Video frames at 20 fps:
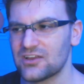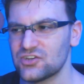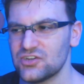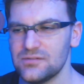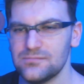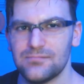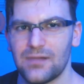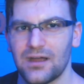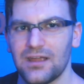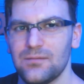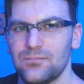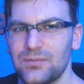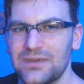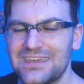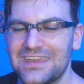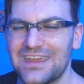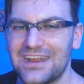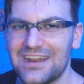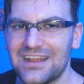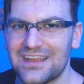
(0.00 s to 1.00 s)
might be
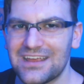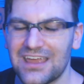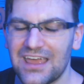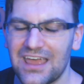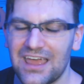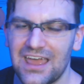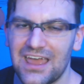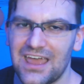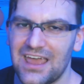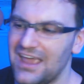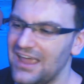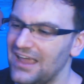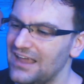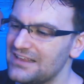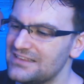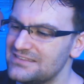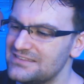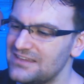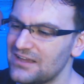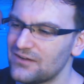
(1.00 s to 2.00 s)
getting a
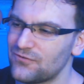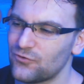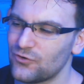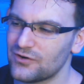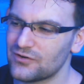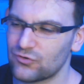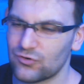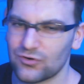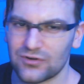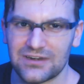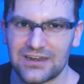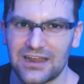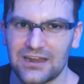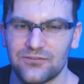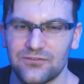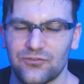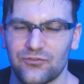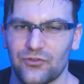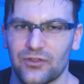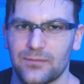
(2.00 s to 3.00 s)
different grenade
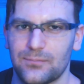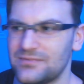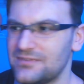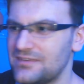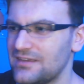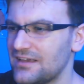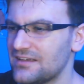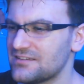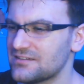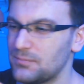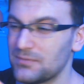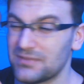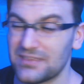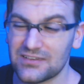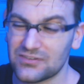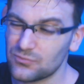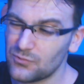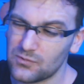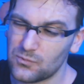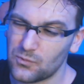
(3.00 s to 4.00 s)
flip disc, but
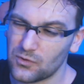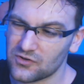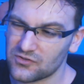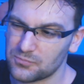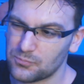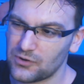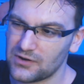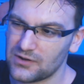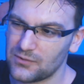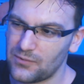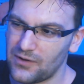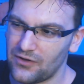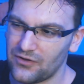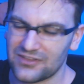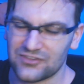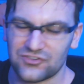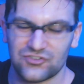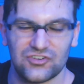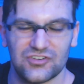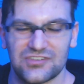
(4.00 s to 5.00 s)
this one works pretty well.
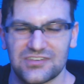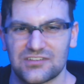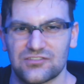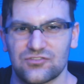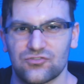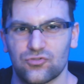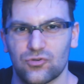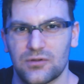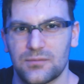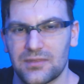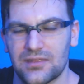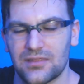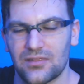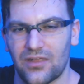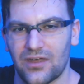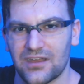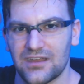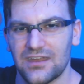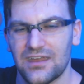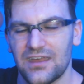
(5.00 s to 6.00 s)
It's just extremely
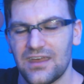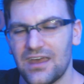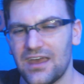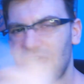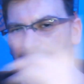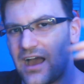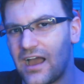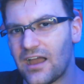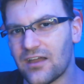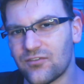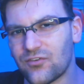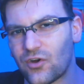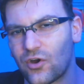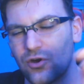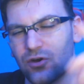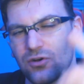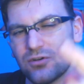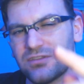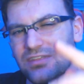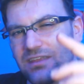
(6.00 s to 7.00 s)
light. I've
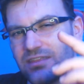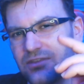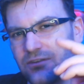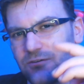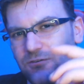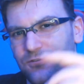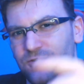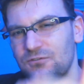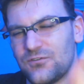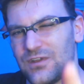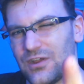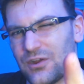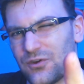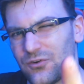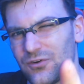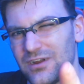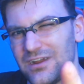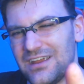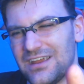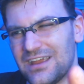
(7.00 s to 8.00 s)
heard that the
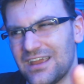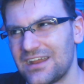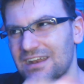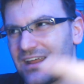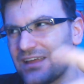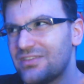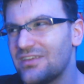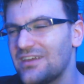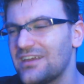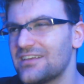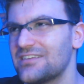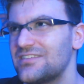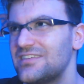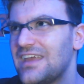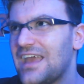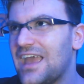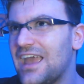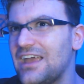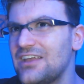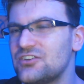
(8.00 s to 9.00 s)
Fury, and I think it's the
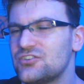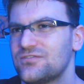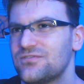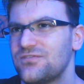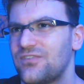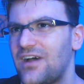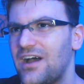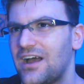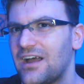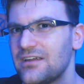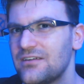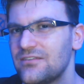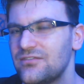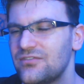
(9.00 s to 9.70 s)
H5,